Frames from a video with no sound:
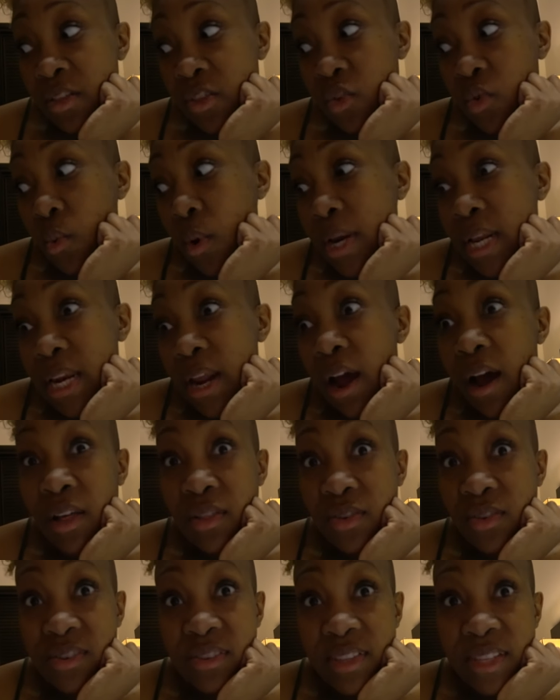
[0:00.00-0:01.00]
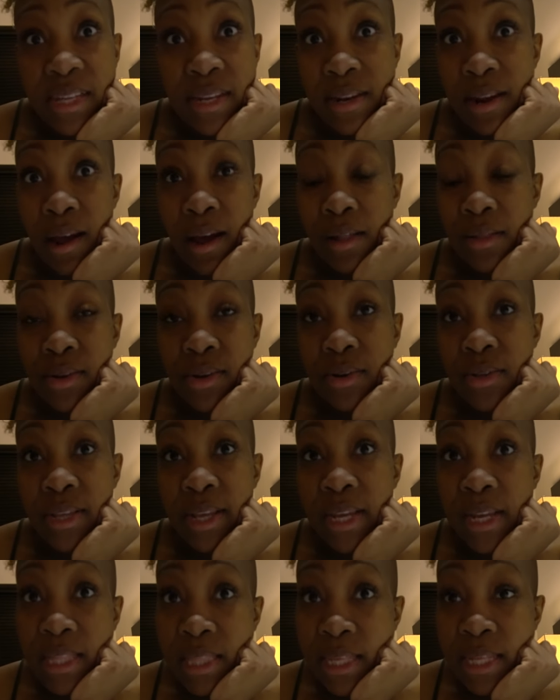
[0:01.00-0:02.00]
$20,
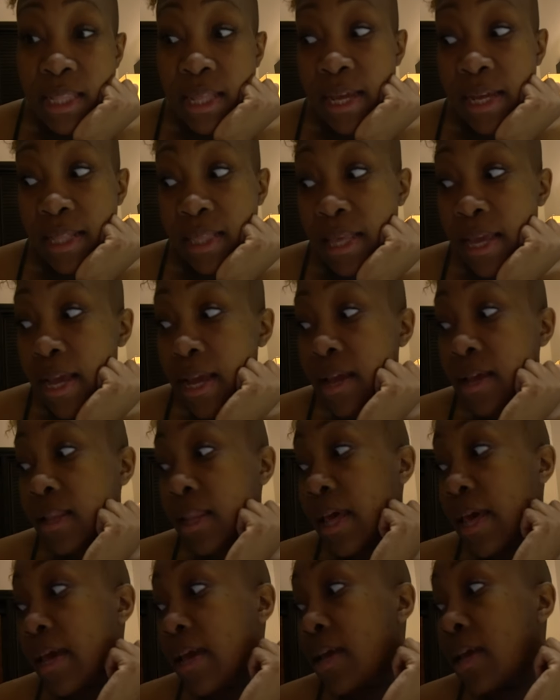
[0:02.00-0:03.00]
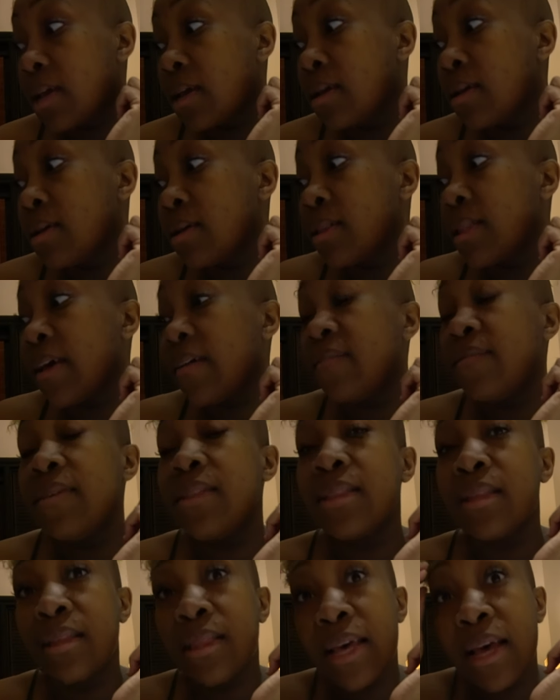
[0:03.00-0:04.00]
$10, anything like that. Like, that
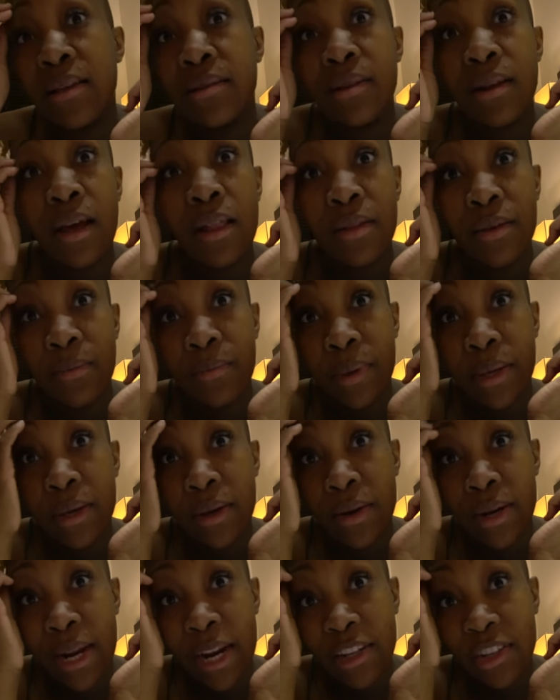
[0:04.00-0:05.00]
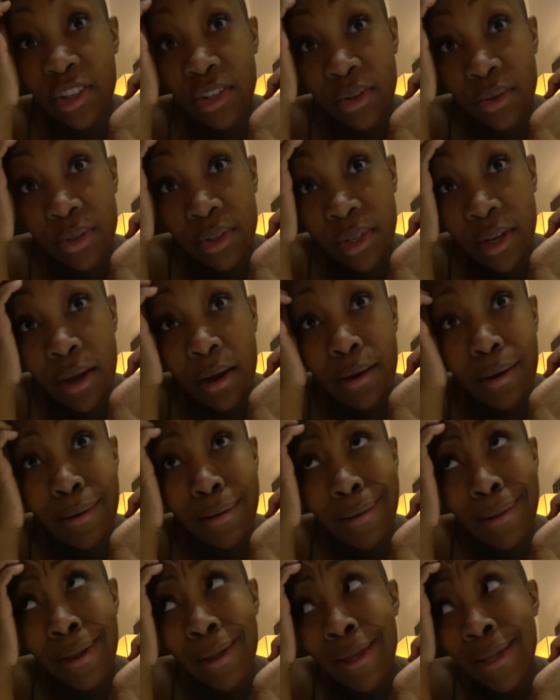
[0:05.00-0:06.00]
$50,000 bill that I showed y'all,
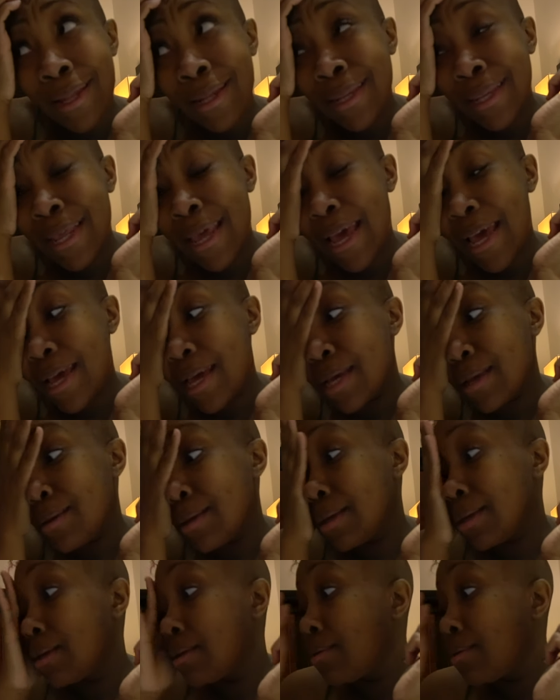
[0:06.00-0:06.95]
that,